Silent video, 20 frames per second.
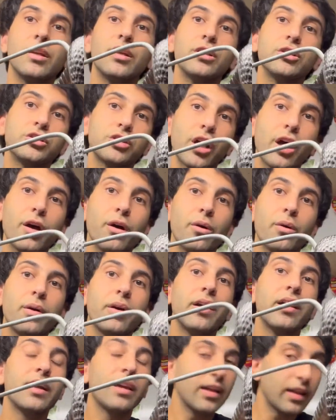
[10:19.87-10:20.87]
So
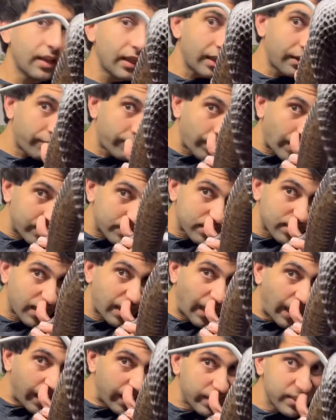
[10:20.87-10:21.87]
if that's the
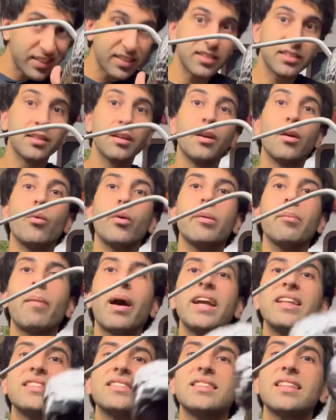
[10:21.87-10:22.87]
case, we
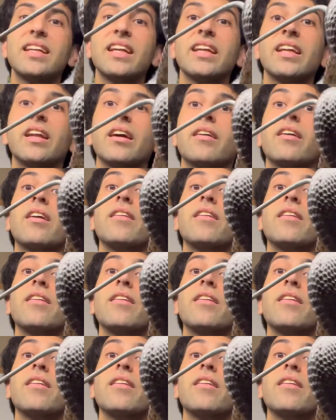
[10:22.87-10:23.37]
might see in a